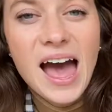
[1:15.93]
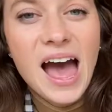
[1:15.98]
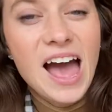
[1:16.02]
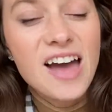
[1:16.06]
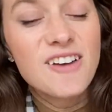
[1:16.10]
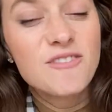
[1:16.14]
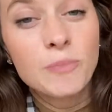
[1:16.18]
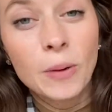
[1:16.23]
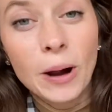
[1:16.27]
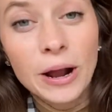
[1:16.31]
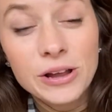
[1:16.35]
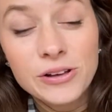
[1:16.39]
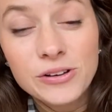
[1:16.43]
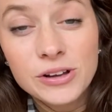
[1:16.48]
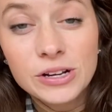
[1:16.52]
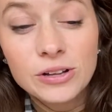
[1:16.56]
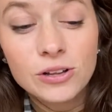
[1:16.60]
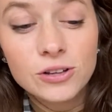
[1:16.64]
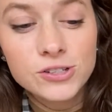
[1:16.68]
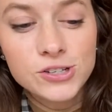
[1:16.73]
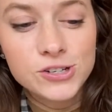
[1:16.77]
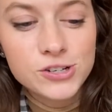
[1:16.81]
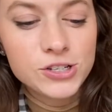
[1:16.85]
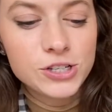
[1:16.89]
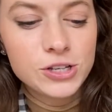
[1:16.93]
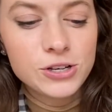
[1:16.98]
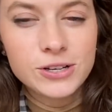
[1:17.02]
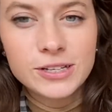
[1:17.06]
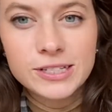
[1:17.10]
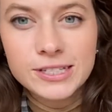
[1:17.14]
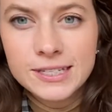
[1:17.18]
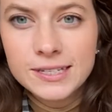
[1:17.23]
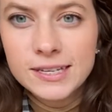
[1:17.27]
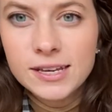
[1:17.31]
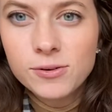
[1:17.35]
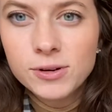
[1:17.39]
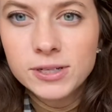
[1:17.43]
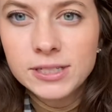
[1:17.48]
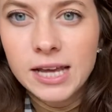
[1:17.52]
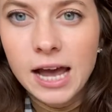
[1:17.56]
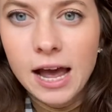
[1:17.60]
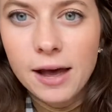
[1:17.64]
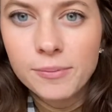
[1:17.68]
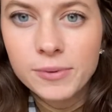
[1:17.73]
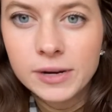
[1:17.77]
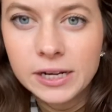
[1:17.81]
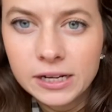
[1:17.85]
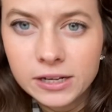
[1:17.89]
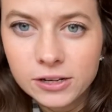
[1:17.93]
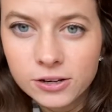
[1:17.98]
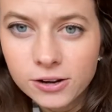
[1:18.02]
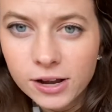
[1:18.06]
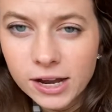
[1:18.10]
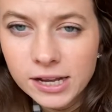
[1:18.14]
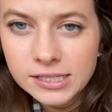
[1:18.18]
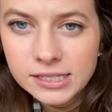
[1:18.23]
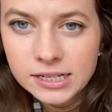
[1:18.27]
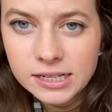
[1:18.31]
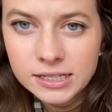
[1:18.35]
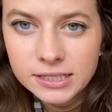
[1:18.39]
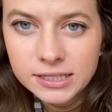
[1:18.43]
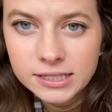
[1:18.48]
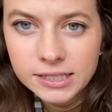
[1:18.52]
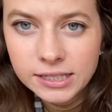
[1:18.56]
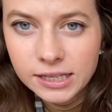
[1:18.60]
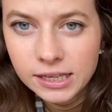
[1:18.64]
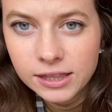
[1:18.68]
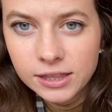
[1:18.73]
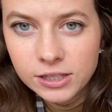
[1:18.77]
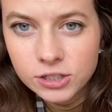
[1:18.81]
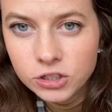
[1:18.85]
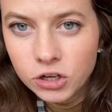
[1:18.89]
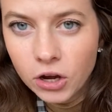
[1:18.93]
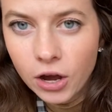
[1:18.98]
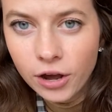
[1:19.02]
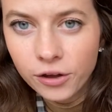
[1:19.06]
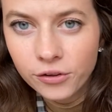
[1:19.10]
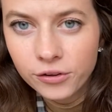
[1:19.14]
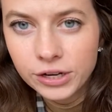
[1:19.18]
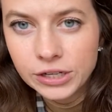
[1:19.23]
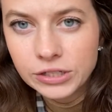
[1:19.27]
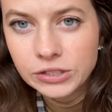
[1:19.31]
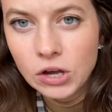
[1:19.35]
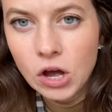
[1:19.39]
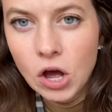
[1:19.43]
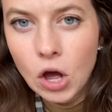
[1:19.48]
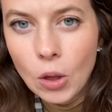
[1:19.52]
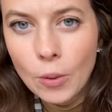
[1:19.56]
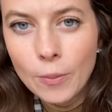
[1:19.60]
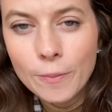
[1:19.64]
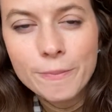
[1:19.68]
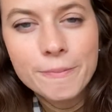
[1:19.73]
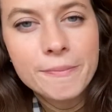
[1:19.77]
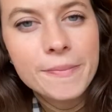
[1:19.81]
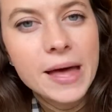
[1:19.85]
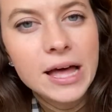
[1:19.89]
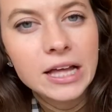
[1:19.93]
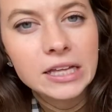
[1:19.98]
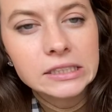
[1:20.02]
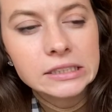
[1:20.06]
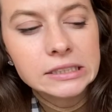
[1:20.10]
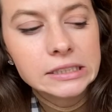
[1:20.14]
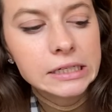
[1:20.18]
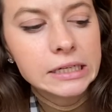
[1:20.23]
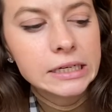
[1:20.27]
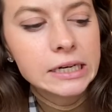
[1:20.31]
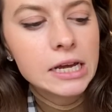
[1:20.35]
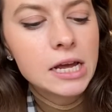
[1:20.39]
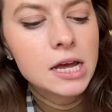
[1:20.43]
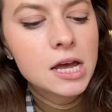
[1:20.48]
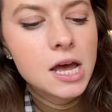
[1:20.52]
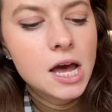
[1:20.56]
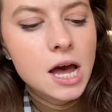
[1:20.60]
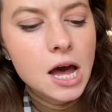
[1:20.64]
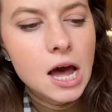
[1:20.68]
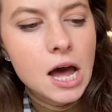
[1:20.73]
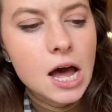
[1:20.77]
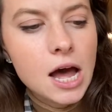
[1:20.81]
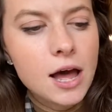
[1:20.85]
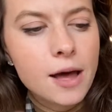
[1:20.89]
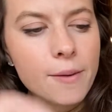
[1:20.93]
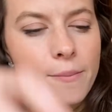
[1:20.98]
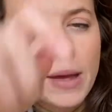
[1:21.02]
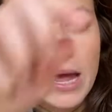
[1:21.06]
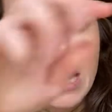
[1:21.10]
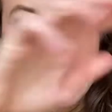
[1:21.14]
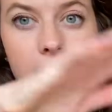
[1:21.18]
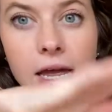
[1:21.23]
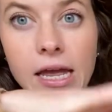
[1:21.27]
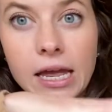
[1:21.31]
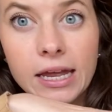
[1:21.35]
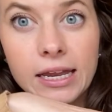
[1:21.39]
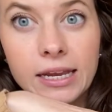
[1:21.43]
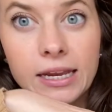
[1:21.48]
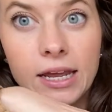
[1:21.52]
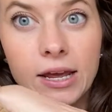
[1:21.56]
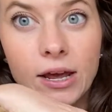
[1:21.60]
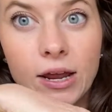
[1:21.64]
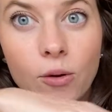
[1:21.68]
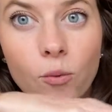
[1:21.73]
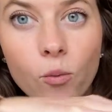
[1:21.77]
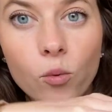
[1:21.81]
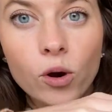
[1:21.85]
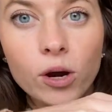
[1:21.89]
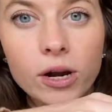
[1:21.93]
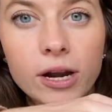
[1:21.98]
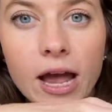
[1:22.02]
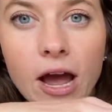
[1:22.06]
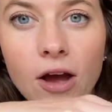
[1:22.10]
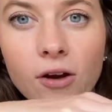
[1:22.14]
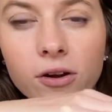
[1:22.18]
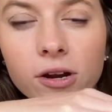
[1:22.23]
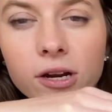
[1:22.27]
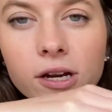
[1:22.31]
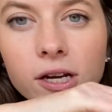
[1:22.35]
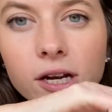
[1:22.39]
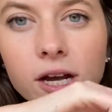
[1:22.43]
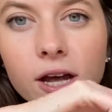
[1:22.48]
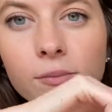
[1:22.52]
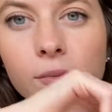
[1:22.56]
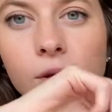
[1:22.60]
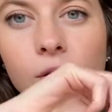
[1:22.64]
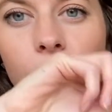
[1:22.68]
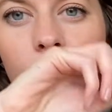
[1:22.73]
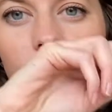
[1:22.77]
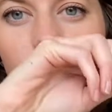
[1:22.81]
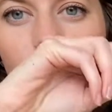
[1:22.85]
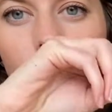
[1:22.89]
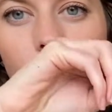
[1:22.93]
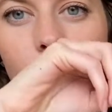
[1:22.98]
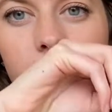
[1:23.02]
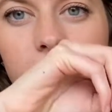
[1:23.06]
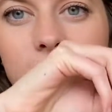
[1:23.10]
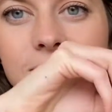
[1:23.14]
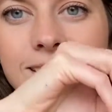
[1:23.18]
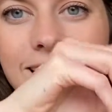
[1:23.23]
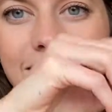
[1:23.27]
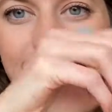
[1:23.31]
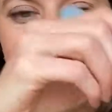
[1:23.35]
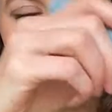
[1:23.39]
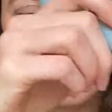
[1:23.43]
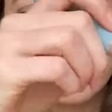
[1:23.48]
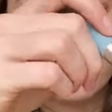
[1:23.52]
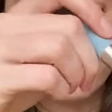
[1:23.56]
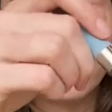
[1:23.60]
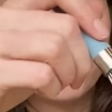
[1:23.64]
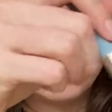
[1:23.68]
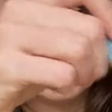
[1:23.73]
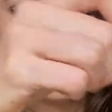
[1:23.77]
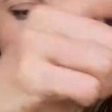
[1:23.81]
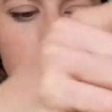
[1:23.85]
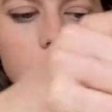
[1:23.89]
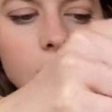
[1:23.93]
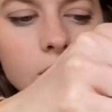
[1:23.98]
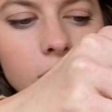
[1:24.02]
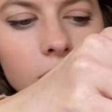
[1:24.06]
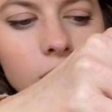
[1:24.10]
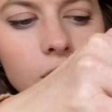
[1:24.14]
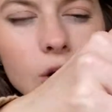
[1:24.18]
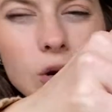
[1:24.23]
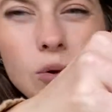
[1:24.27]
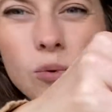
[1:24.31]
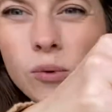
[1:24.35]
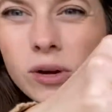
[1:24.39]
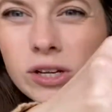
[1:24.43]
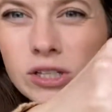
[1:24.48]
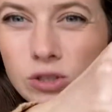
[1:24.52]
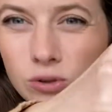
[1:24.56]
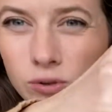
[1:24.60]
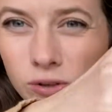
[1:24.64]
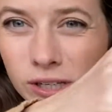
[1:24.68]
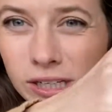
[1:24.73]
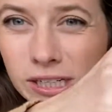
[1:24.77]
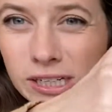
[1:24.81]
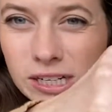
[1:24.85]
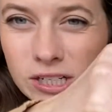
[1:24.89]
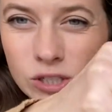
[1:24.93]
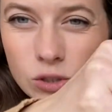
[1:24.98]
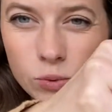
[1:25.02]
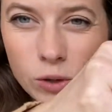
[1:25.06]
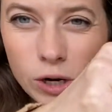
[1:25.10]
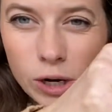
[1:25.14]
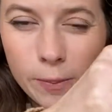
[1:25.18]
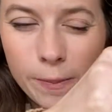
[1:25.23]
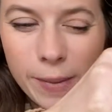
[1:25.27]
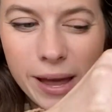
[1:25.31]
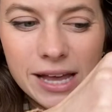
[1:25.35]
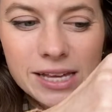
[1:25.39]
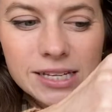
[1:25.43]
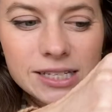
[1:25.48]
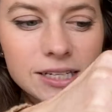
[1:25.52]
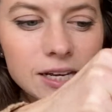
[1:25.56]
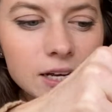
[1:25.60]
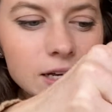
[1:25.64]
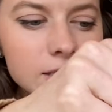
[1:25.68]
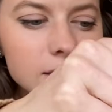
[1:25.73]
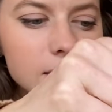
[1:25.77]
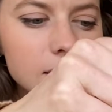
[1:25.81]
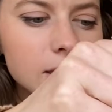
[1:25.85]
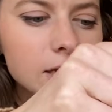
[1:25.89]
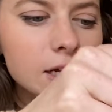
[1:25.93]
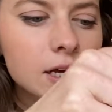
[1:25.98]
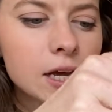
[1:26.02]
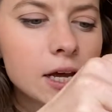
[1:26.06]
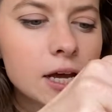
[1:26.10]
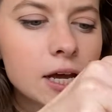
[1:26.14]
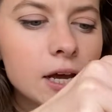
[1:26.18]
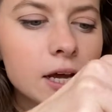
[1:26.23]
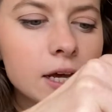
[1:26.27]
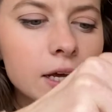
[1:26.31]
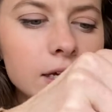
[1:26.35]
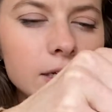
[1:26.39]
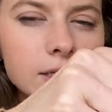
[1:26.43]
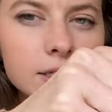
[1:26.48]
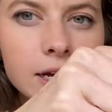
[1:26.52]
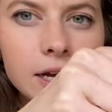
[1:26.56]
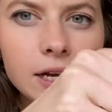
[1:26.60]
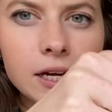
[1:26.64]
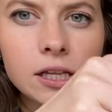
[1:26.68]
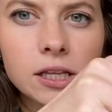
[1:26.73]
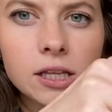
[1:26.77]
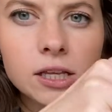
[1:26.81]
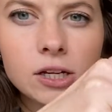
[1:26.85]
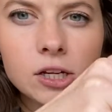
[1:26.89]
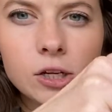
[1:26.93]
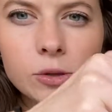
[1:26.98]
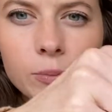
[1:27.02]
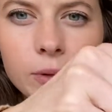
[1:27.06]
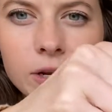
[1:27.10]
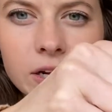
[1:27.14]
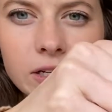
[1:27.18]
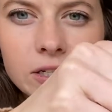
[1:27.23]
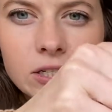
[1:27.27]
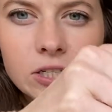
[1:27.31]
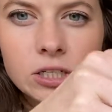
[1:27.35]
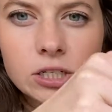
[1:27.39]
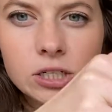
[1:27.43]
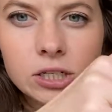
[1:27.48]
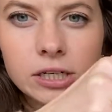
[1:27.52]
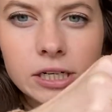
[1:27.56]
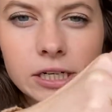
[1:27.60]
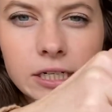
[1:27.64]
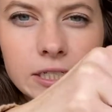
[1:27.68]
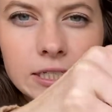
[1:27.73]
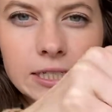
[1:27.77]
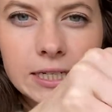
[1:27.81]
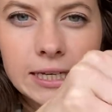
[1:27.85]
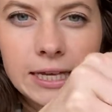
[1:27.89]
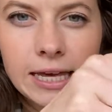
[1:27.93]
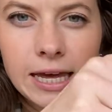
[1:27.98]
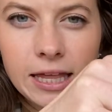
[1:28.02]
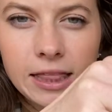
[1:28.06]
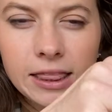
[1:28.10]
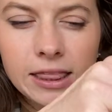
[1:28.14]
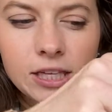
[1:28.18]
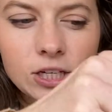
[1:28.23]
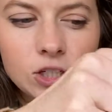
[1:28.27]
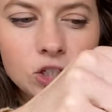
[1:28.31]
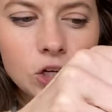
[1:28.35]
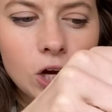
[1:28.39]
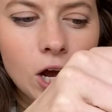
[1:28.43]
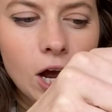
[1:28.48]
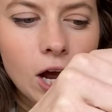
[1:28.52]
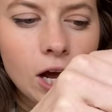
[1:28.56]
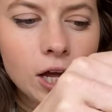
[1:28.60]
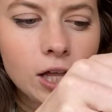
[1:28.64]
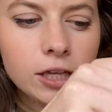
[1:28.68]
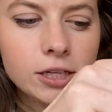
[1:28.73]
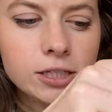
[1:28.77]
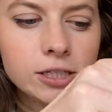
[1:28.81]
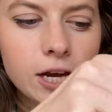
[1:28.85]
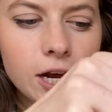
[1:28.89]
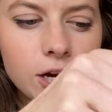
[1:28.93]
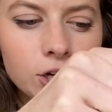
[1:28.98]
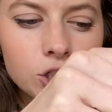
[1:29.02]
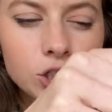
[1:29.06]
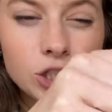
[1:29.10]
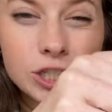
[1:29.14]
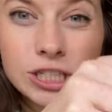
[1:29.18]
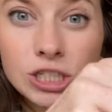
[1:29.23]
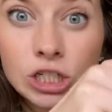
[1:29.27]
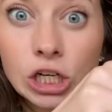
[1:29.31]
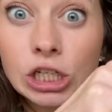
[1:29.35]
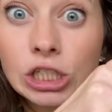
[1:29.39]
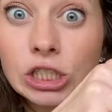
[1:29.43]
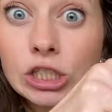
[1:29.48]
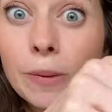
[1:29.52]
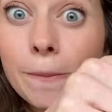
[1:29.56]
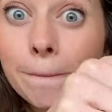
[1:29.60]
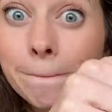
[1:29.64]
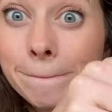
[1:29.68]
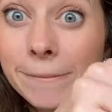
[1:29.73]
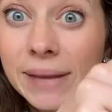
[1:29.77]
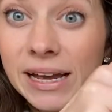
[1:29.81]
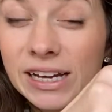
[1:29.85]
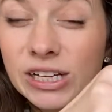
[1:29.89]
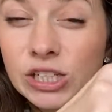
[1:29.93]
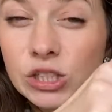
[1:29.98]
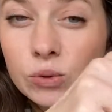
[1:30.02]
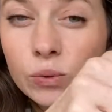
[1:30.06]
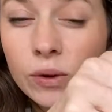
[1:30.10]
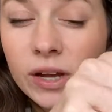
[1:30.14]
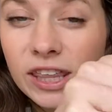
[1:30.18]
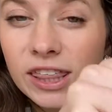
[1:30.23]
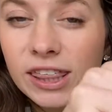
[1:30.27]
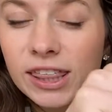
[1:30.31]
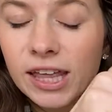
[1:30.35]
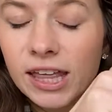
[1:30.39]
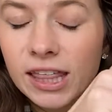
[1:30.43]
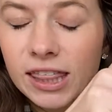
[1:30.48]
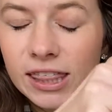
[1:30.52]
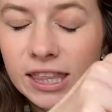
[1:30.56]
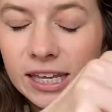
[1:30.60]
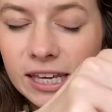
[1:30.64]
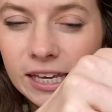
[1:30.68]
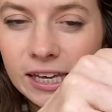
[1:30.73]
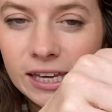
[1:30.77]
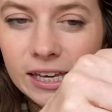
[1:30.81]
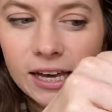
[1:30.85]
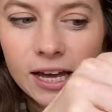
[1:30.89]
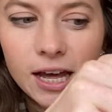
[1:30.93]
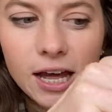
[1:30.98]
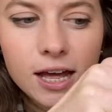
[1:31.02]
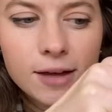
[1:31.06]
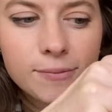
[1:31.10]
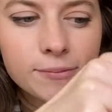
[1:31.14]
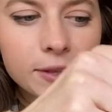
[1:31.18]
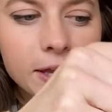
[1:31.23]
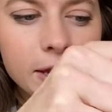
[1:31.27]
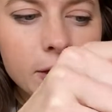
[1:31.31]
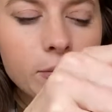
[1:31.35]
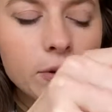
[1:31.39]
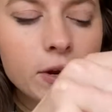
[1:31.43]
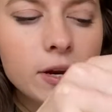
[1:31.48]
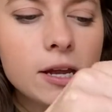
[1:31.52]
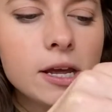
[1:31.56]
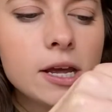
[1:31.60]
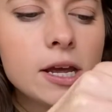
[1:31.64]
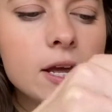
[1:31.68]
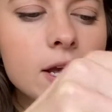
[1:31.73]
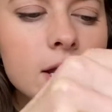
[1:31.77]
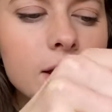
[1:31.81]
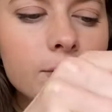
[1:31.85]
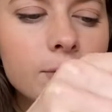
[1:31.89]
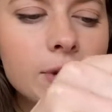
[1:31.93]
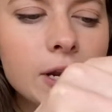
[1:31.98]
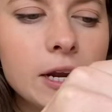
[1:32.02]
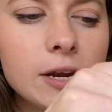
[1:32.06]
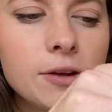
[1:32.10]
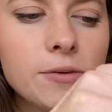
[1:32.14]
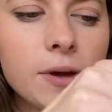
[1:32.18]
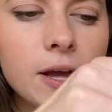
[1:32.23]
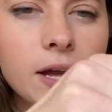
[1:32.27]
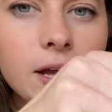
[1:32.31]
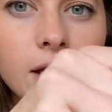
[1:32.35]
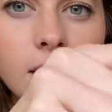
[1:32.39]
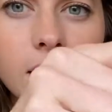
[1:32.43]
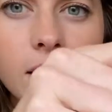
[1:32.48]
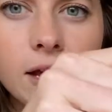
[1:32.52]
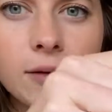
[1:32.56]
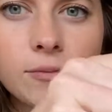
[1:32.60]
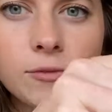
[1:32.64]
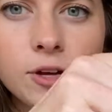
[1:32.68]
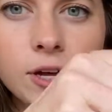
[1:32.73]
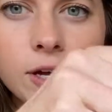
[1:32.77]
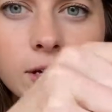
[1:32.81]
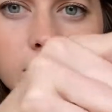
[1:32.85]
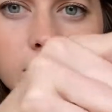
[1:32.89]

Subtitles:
I've brought you in closer so you can see what's happening. You guys can see the chocolate is all melted, and we're now gonna come in with a whisk and give it a stir. And a whisk really does work best because it can take a little bit of stirring to get the chocolate to actually start to mix with the liquid. But anyway, you guys